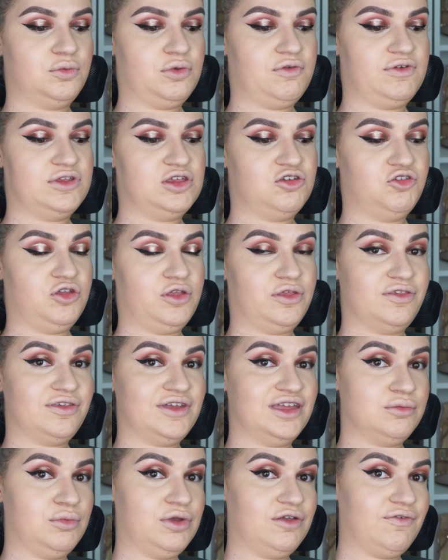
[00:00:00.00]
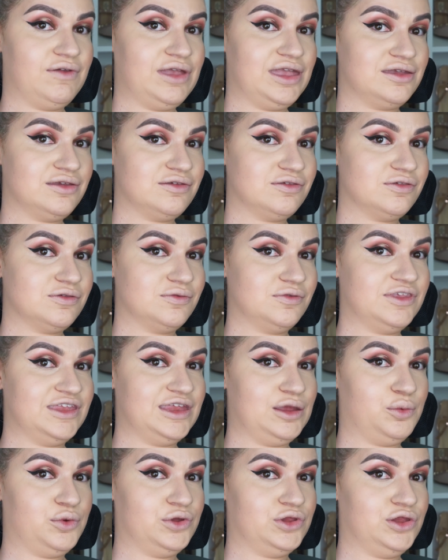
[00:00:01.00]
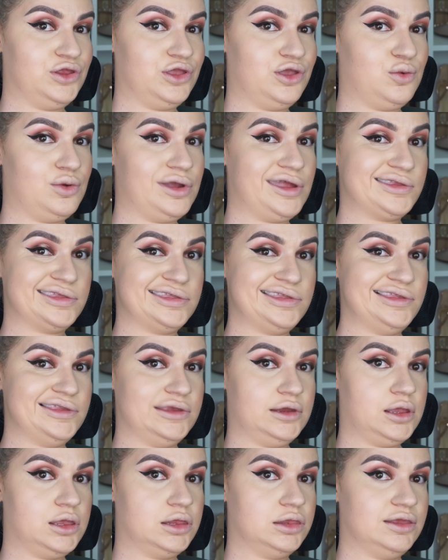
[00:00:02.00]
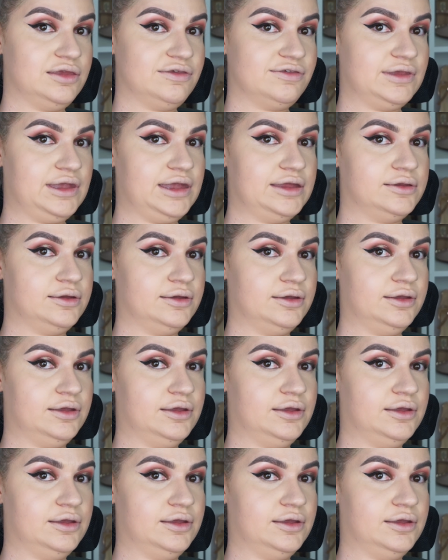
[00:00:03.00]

we finished the other side of my face. So now we're going to do this side.